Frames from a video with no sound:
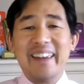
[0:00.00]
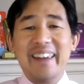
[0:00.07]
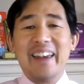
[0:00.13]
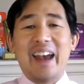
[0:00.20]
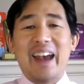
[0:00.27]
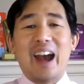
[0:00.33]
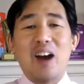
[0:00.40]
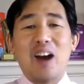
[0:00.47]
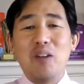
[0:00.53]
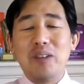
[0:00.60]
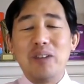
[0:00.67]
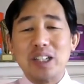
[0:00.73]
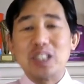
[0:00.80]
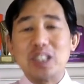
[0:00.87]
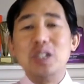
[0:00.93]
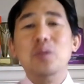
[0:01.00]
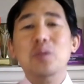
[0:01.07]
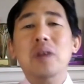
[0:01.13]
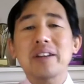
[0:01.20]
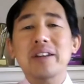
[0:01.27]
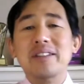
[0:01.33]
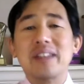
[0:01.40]
how much do you
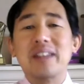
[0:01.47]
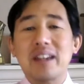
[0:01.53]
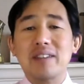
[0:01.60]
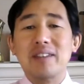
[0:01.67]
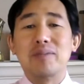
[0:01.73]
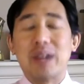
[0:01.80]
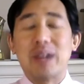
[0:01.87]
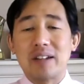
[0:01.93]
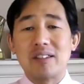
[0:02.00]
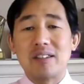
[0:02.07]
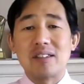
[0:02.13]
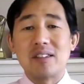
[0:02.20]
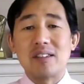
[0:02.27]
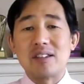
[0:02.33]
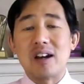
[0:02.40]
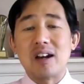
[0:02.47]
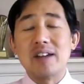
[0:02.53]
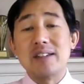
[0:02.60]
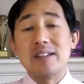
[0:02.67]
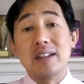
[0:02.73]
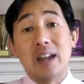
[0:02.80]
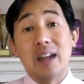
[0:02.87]
want to give back to
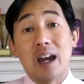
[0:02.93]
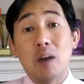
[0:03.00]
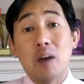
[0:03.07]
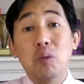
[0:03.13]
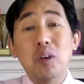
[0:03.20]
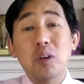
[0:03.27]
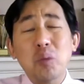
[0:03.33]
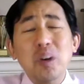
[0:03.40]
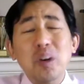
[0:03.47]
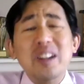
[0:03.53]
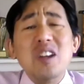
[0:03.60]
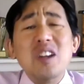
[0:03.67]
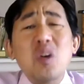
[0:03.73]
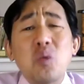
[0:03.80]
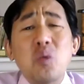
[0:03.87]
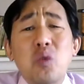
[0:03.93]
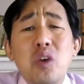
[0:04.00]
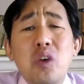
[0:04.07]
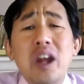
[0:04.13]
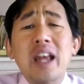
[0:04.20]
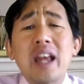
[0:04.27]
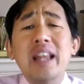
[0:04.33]
society, and what are you
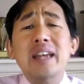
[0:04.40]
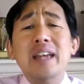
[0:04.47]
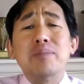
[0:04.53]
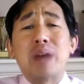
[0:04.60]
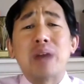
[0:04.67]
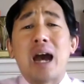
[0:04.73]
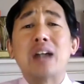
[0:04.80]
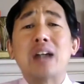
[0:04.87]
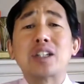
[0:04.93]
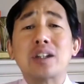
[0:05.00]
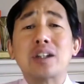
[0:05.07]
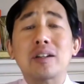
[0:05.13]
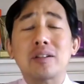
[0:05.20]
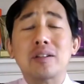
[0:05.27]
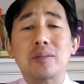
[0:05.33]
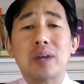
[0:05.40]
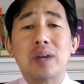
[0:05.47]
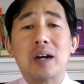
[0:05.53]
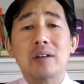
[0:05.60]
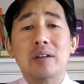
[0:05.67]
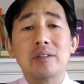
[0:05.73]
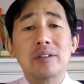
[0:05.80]
really passionate
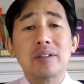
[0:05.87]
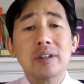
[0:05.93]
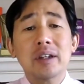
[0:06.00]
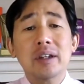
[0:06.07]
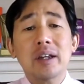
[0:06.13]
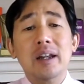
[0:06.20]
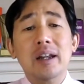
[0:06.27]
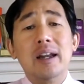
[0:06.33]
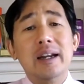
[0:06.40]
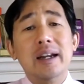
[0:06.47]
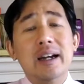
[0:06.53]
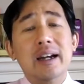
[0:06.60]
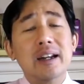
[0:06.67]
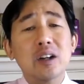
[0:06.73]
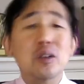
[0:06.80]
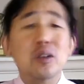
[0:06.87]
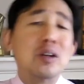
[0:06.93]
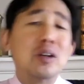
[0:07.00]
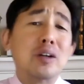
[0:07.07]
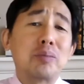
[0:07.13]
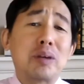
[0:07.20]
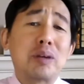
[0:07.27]
about? Like, I know a
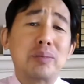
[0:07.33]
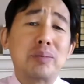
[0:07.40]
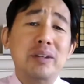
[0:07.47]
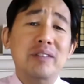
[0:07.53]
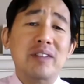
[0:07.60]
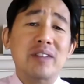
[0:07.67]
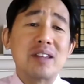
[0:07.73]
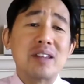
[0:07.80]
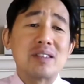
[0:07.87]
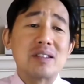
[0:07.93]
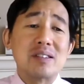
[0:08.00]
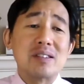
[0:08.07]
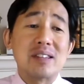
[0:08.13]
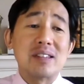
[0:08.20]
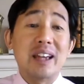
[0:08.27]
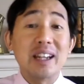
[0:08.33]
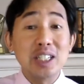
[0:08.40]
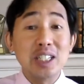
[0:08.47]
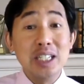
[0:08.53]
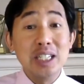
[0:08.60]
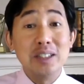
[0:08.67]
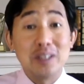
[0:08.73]
lot of property investors, they
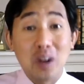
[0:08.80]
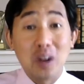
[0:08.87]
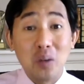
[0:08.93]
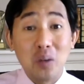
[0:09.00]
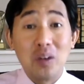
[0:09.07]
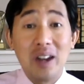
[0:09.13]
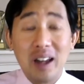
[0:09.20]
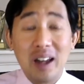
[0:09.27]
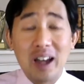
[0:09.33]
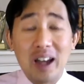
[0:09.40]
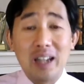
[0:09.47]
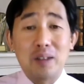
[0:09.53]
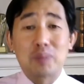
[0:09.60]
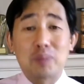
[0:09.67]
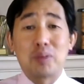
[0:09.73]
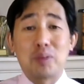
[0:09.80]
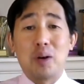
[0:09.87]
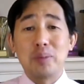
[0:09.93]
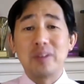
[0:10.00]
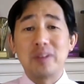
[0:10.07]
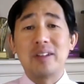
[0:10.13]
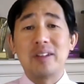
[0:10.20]
actually don't like
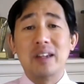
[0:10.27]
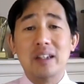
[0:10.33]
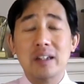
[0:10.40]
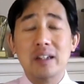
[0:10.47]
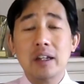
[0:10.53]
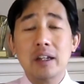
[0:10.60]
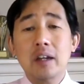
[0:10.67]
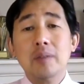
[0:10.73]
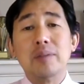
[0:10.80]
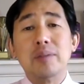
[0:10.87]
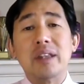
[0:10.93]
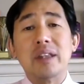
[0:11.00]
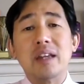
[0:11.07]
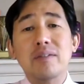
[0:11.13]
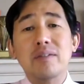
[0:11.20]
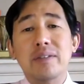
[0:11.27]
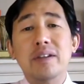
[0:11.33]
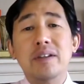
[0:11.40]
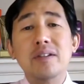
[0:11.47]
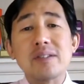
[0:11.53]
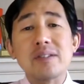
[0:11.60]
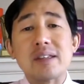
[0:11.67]
property, but they've
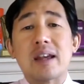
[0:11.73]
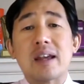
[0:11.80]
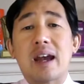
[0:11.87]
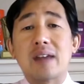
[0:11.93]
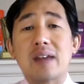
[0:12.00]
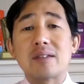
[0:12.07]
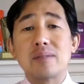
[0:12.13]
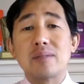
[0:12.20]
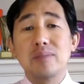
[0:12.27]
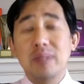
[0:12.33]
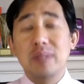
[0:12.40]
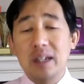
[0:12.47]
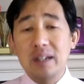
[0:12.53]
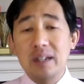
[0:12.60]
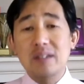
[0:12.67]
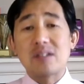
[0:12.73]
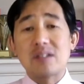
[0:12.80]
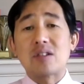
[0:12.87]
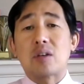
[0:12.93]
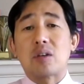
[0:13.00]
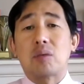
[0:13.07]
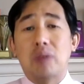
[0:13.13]
used it as a means
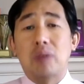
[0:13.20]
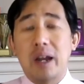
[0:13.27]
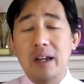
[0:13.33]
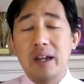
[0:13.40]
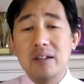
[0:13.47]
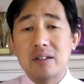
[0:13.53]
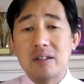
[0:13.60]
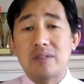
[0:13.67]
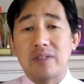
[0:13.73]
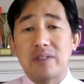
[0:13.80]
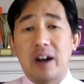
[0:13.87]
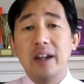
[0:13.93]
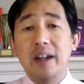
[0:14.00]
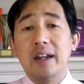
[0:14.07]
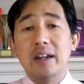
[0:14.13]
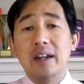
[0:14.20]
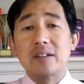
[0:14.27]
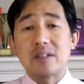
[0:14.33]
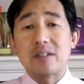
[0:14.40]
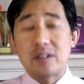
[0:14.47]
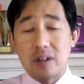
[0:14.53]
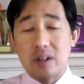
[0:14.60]
to raise
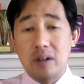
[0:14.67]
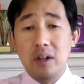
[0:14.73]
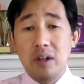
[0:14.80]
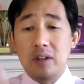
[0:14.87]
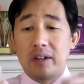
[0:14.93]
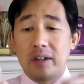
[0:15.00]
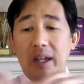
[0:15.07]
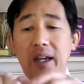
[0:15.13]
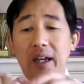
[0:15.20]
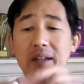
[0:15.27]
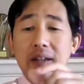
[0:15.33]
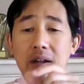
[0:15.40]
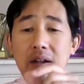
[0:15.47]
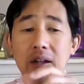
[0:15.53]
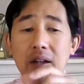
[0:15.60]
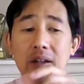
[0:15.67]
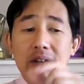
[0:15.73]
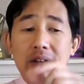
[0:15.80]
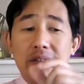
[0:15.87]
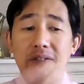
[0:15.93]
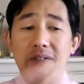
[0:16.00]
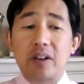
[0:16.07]
finance to hit
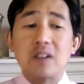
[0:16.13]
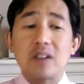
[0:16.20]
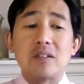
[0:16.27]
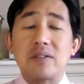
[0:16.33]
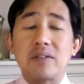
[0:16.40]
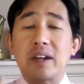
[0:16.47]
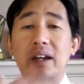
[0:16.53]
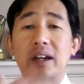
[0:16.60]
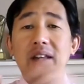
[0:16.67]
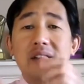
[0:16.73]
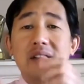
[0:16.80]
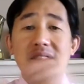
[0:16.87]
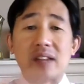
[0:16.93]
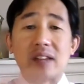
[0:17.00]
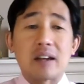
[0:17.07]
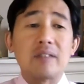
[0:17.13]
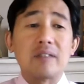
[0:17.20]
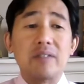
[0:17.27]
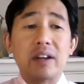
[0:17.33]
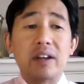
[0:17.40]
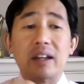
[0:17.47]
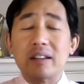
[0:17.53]
the first figure, the second
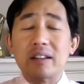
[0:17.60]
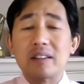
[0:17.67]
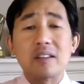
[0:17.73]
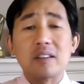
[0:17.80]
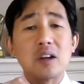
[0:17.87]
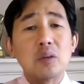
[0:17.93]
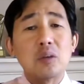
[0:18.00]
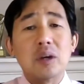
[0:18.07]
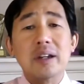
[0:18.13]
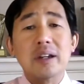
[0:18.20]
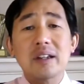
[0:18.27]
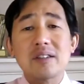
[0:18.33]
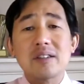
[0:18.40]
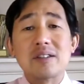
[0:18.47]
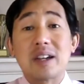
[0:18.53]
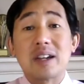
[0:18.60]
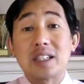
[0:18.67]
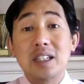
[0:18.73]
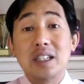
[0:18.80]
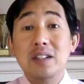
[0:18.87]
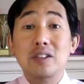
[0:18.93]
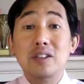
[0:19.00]
figure, and the third one is to
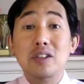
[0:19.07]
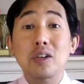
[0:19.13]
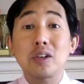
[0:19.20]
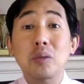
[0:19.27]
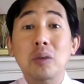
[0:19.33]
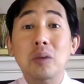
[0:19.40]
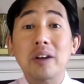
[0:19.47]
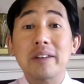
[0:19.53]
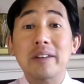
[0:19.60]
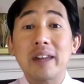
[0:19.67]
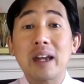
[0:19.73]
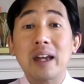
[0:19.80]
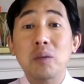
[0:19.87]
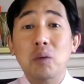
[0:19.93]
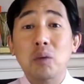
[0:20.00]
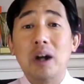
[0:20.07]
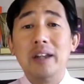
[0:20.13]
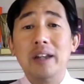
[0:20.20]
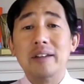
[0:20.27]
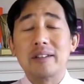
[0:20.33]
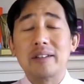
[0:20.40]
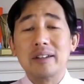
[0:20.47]
actually do what they want
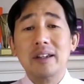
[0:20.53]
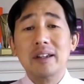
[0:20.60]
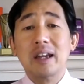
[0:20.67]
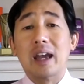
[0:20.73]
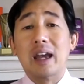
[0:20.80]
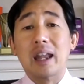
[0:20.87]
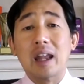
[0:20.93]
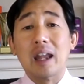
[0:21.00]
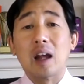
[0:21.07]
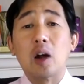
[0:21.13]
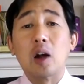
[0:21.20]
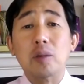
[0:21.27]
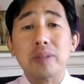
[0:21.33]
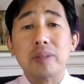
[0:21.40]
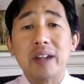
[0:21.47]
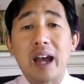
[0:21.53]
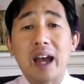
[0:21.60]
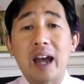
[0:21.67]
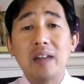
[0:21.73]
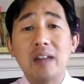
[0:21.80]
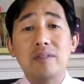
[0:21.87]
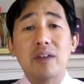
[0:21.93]
and help and
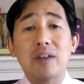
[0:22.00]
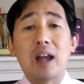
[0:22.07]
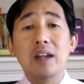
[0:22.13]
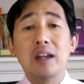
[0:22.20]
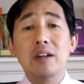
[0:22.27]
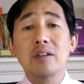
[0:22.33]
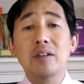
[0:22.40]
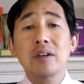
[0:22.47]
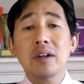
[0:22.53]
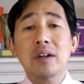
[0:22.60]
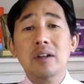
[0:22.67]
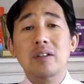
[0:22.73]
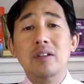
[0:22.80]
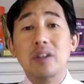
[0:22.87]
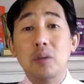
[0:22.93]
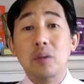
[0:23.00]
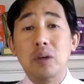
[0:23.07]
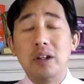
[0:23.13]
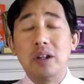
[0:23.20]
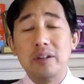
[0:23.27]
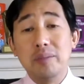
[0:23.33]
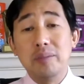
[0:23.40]
add value to the
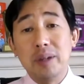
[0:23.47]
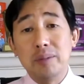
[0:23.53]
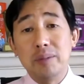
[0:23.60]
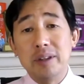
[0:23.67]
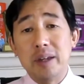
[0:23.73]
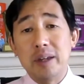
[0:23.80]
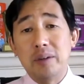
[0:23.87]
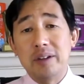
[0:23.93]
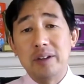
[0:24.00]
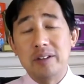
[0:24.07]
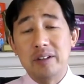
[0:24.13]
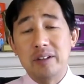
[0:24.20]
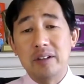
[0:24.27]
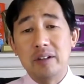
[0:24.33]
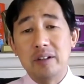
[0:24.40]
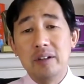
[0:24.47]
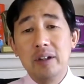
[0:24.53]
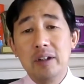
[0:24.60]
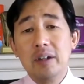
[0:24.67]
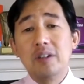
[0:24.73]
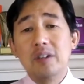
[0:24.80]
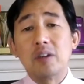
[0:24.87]
world and people they want to do.
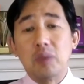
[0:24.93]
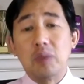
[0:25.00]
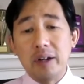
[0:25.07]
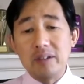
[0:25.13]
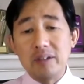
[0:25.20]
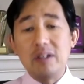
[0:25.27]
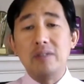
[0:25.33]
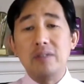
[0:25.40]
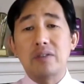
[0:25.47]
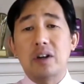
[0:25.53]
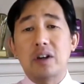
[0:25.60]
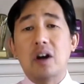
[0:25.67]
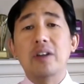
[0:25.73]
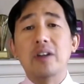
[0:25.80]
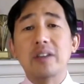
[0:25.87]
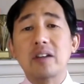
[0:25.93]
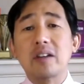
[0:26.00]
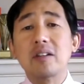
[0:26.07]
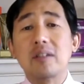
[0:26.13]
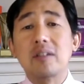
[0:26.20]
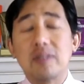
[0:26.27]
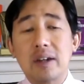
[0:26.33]
So once you've got
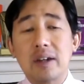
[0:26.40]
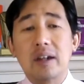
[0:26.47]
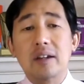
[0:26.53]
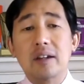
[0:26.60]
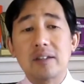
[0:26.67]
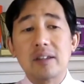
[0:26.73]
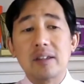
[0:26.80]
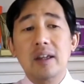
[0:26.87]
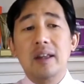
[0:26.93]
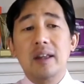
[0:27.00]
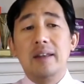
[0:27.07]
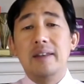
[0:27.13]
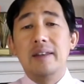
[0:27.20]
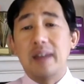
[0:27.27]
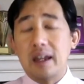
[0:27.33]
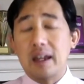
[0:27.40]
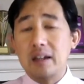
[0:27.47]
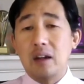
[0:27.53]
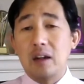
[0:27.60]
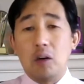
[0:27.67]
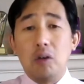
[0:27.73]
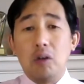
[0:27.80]
those figures,
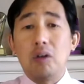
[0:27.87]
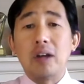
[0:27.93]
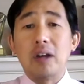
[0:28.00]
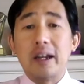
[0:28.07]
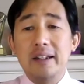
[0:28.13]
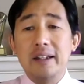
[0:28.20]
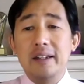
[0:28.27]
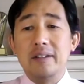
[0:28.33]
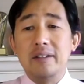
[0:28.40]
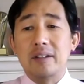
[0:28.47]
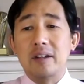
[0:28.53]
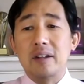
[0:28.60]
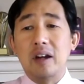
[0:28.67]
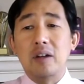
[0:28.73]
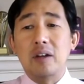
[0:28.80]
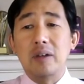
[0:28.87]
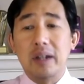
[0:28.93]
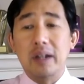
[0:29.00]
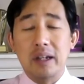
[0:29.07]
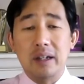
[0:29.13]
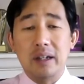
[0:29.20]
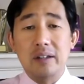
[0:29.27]
then all I need to know
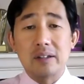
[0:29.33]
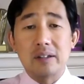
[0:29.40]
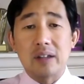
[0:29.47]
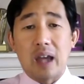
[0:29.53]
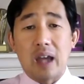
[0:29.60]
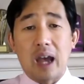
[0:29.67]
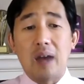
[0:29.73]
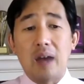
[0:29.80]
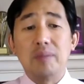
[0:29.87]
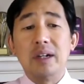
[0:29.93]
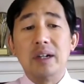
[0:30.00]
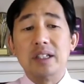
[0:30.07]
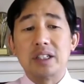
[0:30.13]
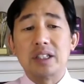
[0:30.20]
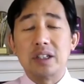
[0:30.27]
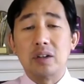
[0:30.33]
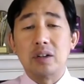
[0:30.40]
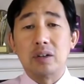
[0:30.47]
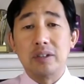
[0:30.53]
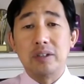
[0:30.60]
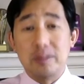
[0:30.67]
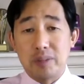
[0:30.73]
is how much
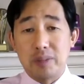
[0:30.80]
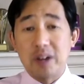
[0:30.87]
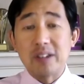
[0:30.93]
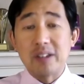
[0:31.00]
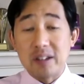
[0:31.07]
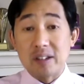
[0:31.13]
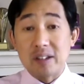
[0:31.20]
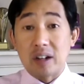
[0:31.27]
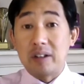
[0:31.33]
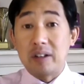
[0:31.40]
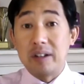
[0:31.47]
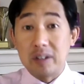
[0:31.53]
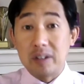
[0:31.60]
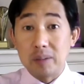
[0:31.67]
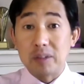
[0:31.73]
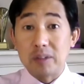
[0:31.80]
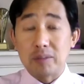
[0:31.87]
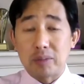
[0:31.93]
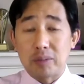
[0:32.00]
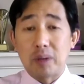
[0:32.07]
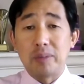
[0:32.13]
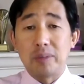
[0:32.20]
your deposits are in terms of
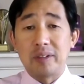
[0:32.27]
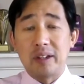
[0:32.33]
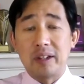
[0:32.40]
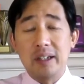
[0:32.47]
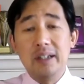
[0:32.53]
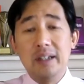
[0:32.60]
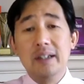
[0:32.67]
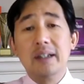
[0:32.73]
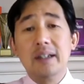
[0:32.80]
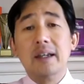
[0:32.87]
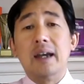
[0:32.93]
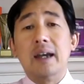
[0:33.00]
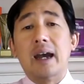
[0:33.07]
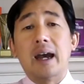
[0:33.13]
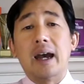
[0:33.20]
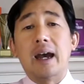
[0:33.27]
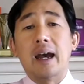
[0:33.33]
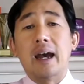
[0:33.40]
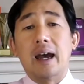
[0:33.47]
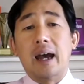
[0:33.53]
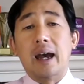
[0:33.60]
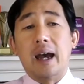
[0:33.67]
property,
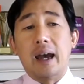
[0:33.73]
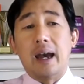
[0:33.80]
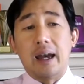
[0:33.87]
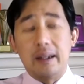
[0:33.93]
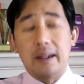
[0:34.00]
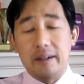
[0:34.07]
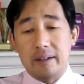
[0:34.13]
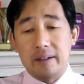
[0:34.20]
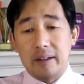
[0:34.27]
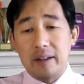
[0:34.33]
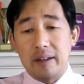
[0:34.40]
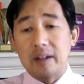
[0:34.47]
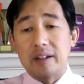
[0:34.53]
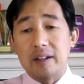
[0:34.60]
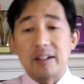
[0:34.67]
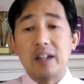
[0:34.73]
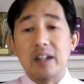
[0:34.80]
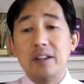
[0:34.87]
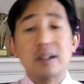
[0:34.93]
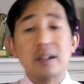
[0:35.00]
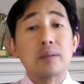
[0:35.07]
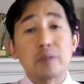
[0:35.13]
and then I'll tell you
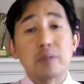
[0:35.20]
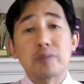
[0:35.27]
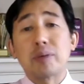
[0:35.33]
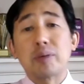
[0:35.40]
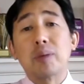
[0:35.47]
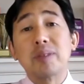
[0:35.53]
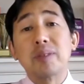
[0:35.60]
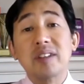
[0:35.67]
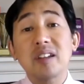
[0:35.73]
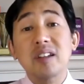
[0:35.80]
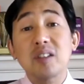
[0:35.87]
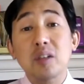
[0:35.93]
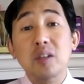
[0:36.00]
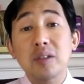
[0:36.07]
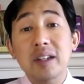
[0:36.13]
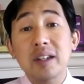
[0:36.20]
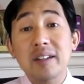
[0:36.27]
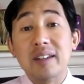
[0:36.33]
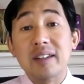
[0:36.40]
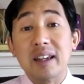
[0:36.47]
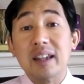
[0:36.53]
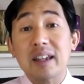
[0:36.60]
the number of properties you need
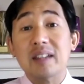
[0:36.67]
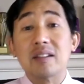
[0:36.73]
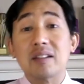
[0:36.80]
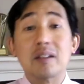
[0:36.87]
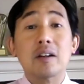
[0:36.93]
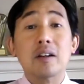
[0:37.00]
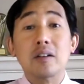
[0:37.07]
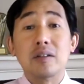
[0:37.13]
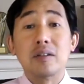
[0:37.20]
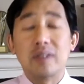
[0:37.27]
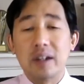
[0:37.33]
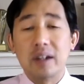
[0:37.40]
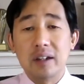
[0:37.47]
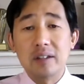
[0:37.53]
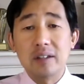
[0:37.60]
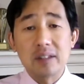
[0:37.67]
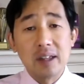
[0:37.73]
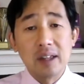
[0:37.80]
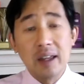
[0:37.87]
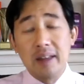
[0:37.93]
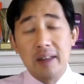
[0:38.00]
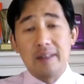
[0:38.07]
to hit those figures.
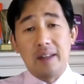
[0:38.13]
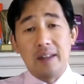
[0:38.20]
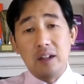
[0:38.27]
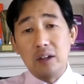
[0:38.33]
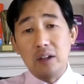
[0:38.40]
Then you can